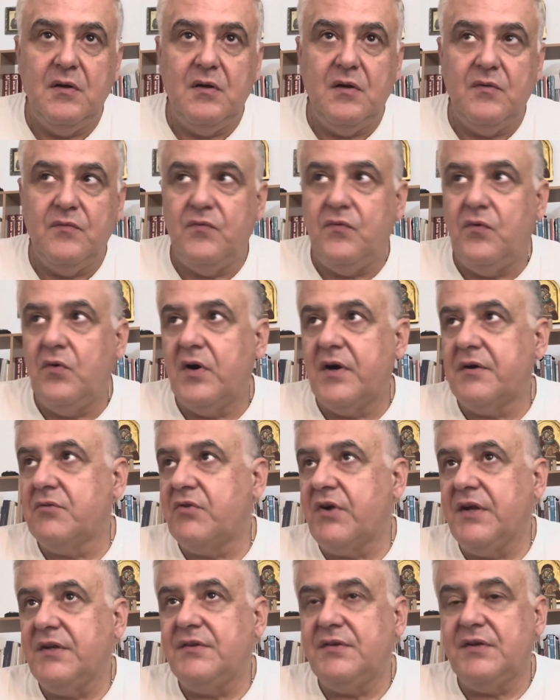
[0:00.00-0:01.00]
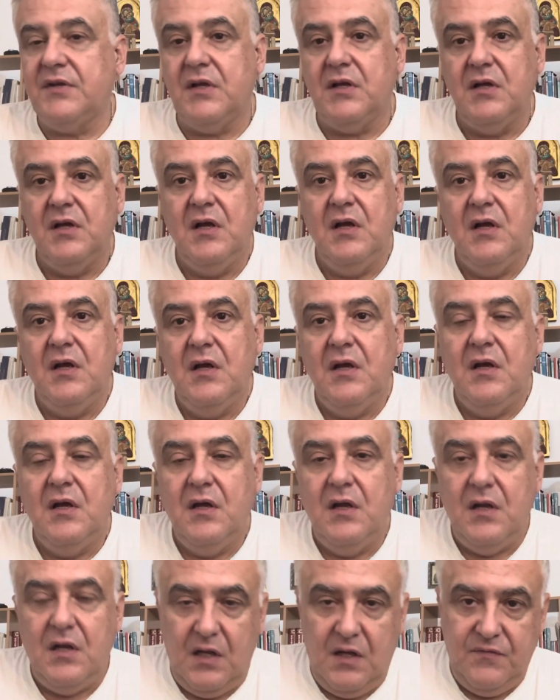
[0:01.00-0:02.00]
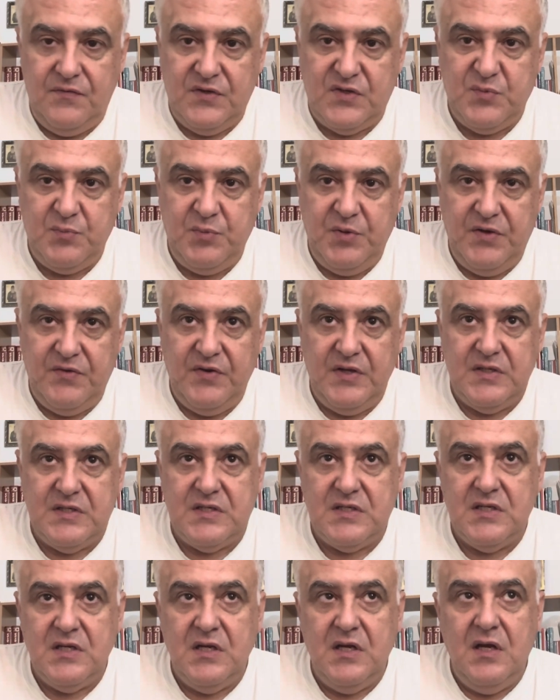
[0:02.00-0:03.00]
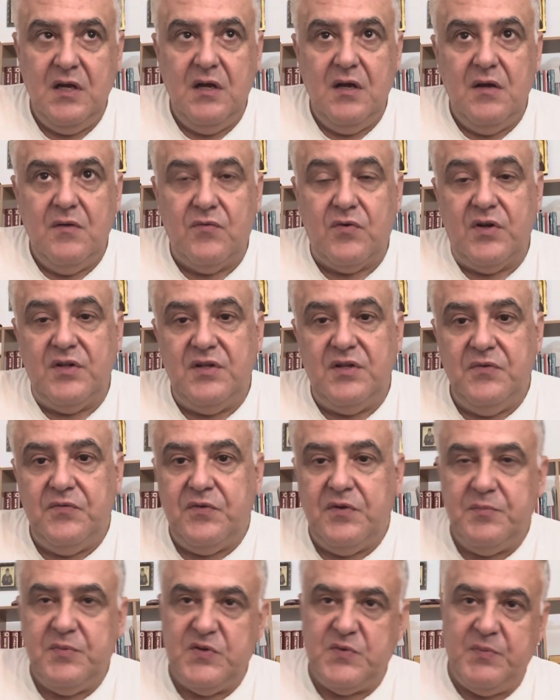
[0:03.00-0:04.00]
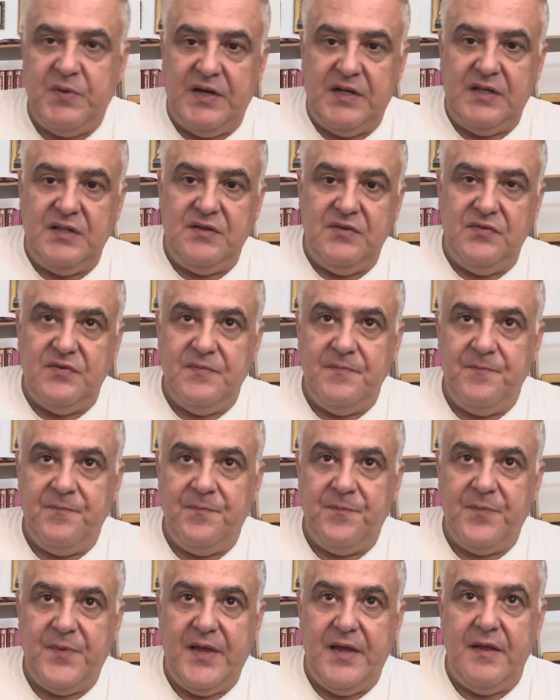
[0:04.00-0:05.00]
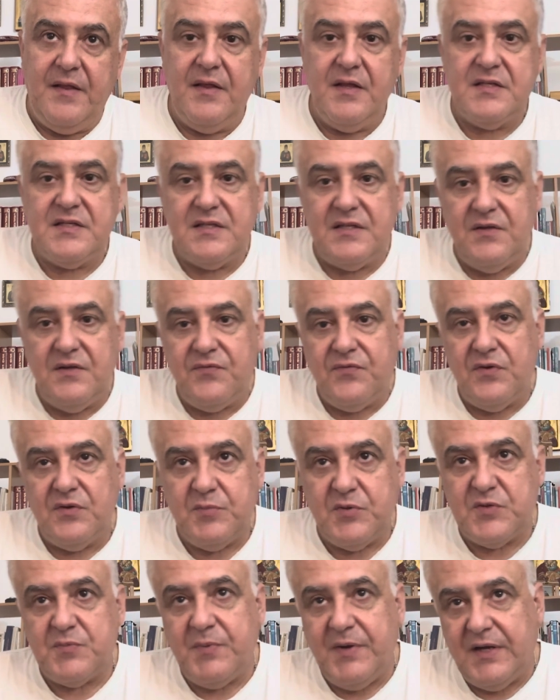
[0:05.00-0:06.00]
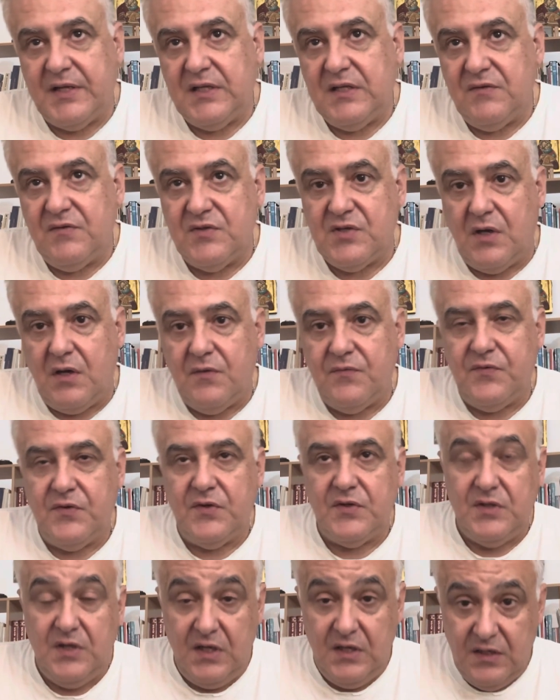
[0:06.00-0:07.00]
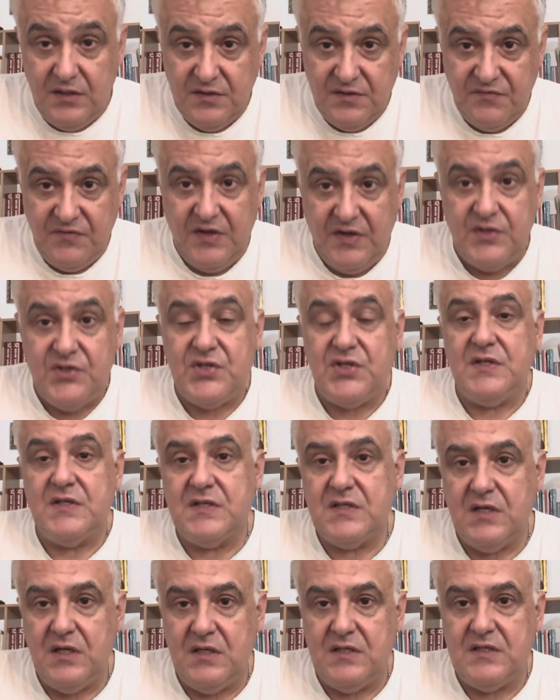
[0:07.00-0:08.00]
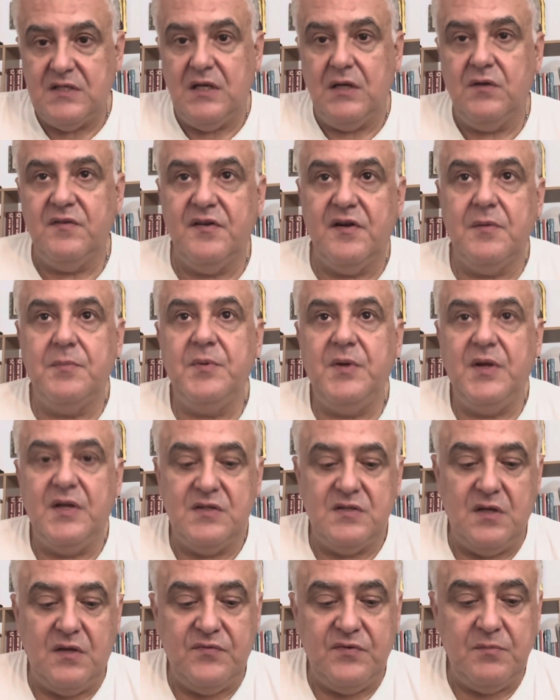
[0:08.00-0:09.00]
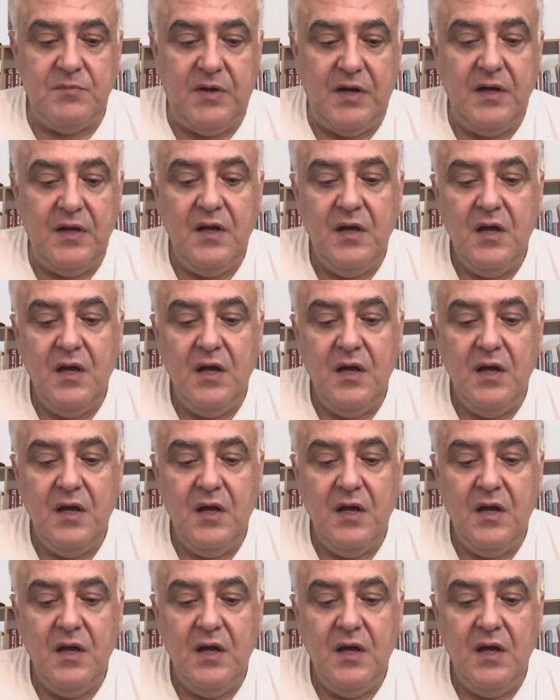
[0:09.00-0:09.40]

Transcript: for a greater life experience, for a different perspective. And this different perspective is offered in interventions, and psychotherapy is offered by